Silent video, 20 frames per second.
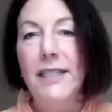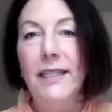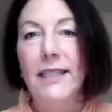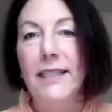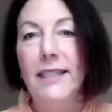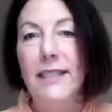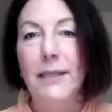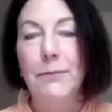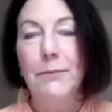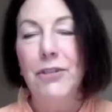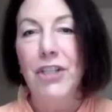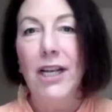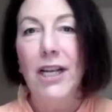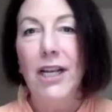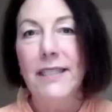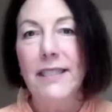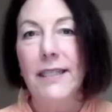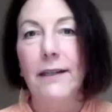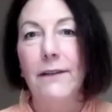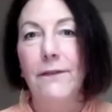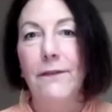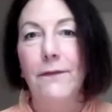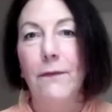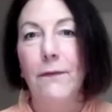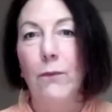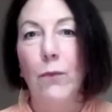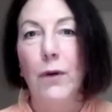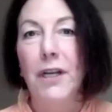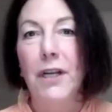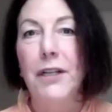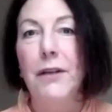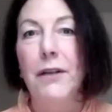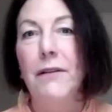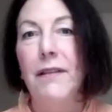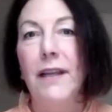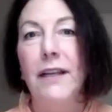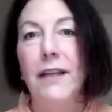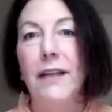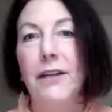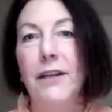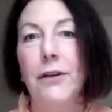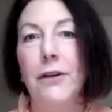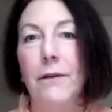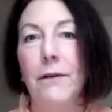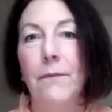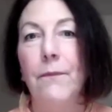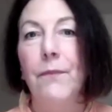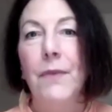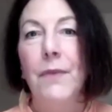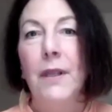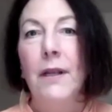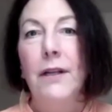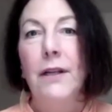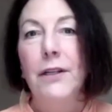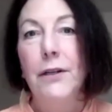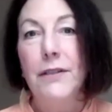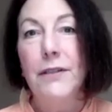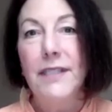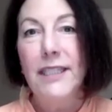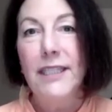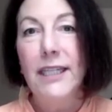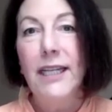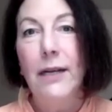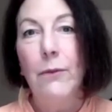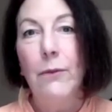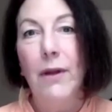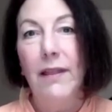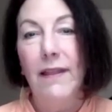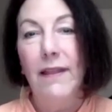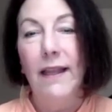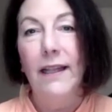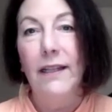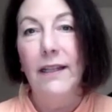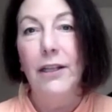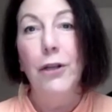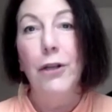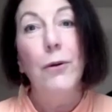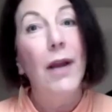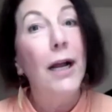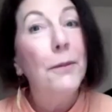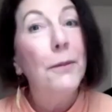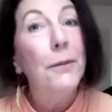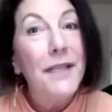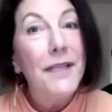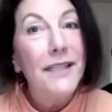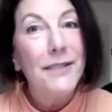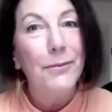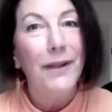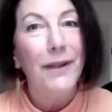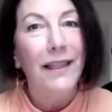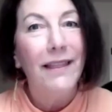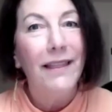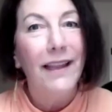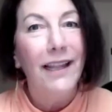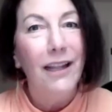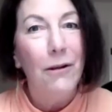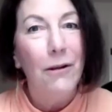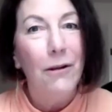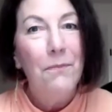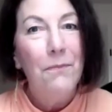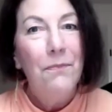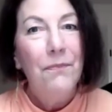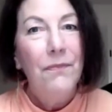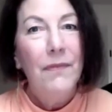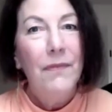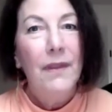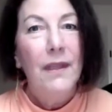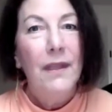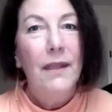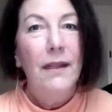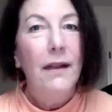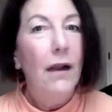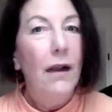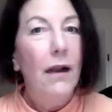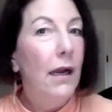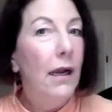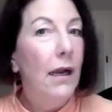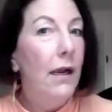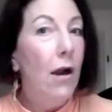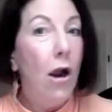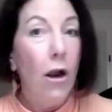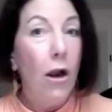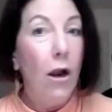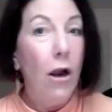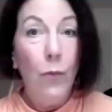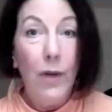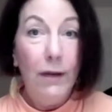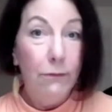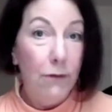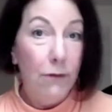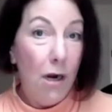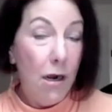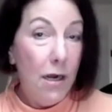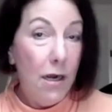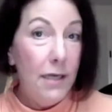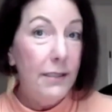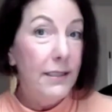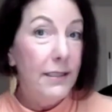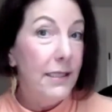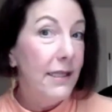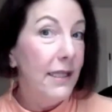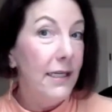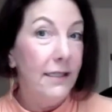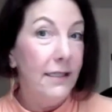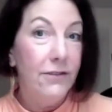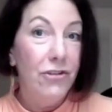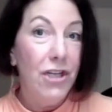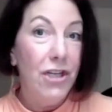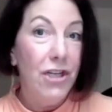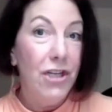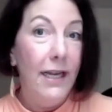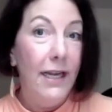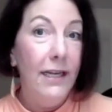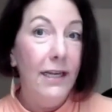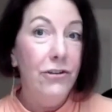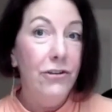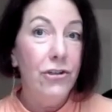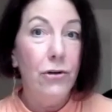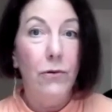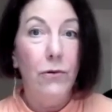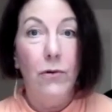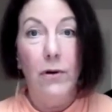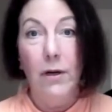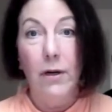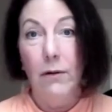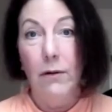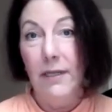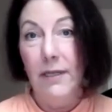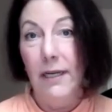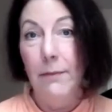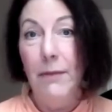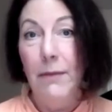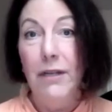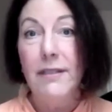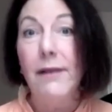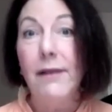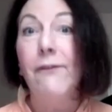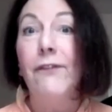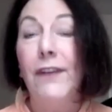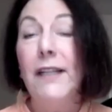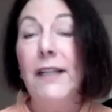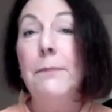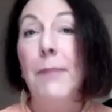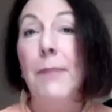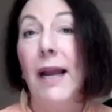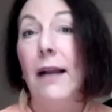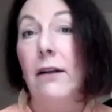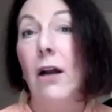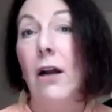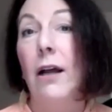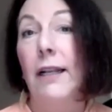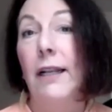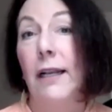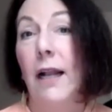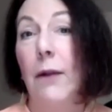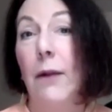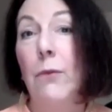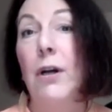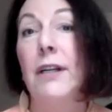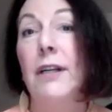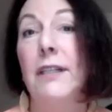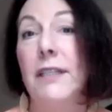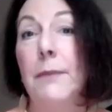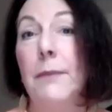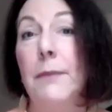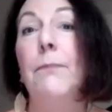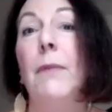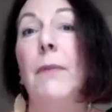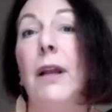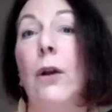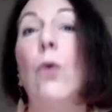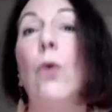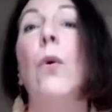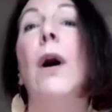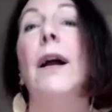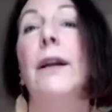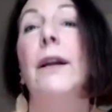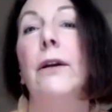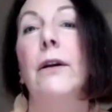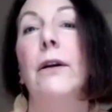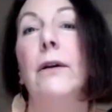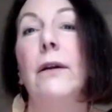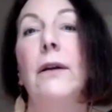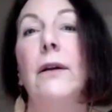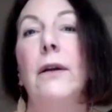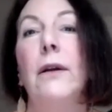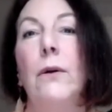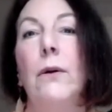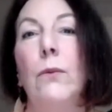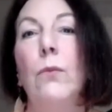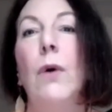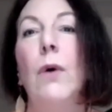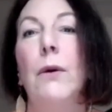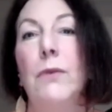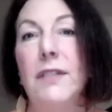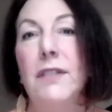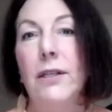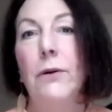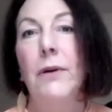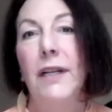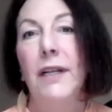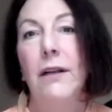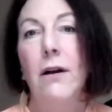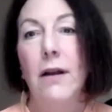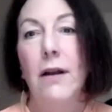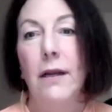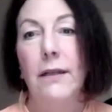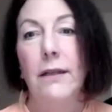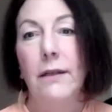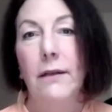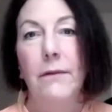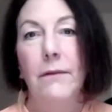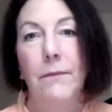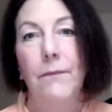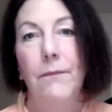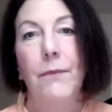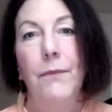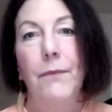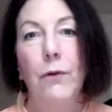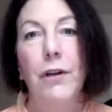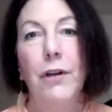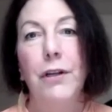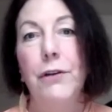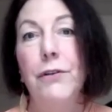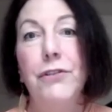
to this objective, where do you think you're sitting with it? You helped us with it. Are we wrong? Did things change? Or give me some feedback on it. I wanted to inquire what was going on. Or are you